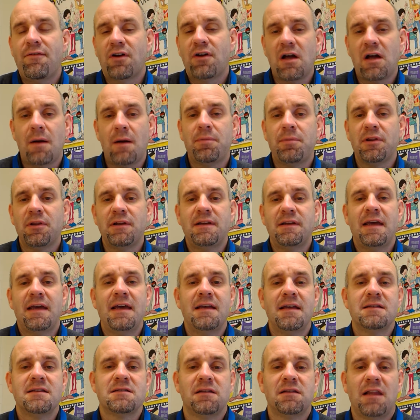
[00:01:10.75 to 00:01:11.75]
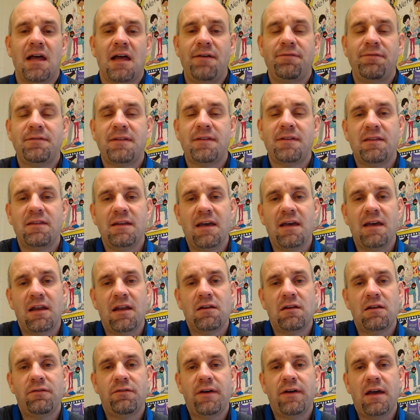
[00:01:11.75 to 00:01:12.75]
a couple of days left at the
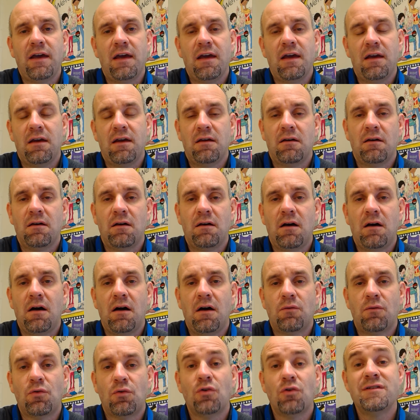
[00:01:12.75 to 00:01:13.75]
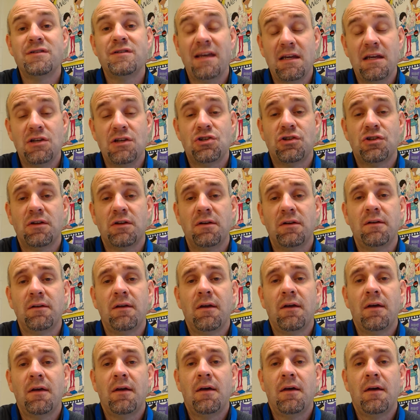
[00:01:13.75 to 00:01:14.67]
end of a rotation